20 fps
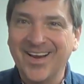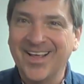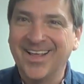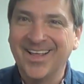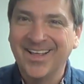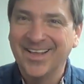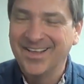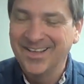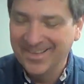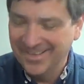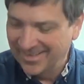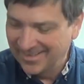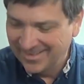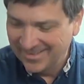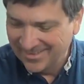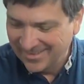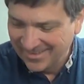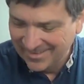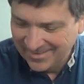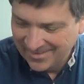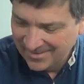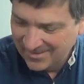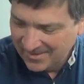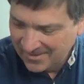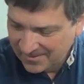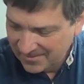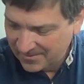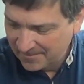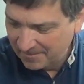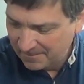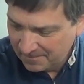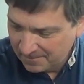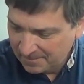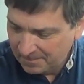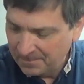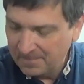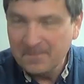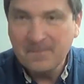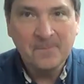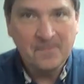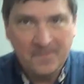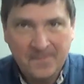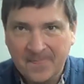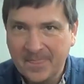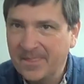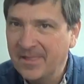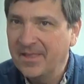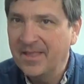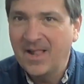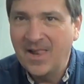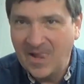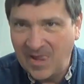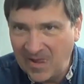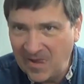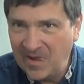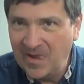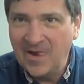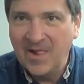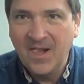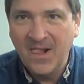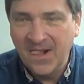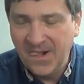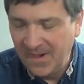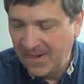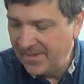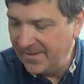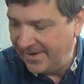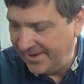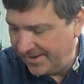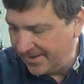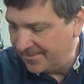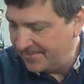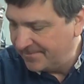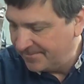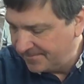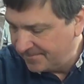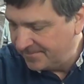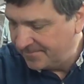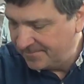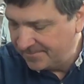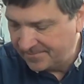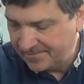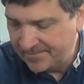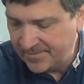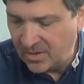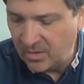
And we're seeing the onset of it. The video games have gone away tough. Yeah. They're gone.